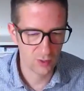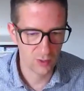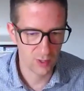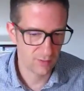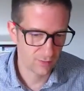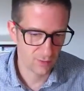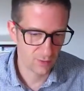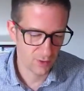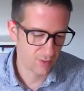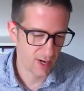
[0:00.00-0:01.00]
the different
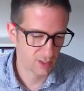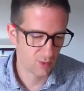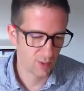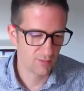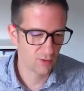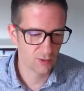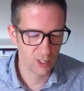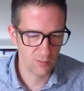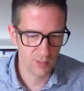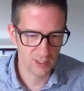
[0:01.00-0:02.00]
threats where you've got
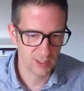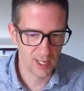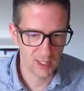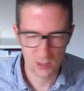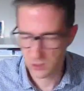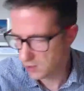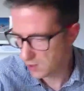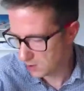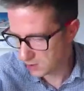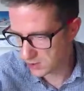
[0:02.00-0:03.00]
no mitigation,
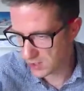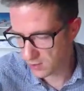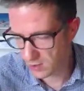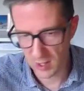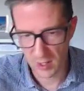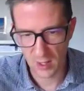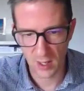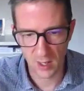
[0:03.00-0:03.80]
and you can say, okay,